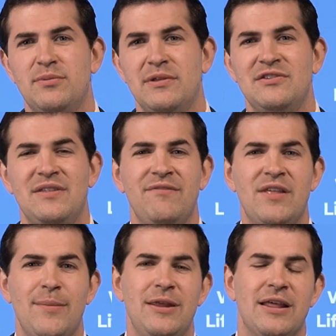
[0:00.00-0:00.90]
please leave
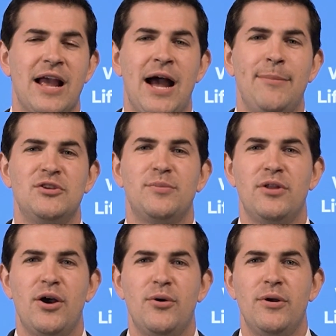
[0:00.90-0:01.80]
them in the comments
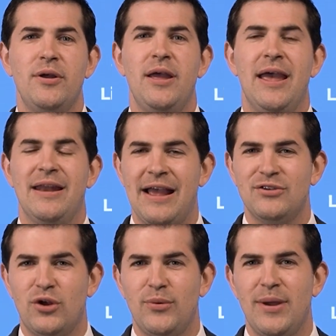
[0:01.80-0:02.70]
below. And
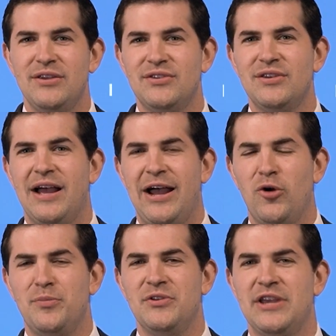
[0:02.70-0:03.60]
as always, I
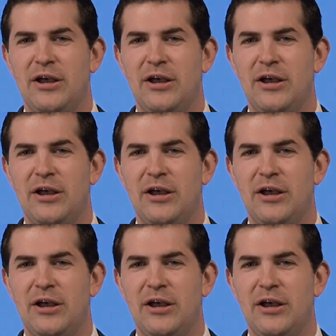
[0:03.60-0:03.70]
hope this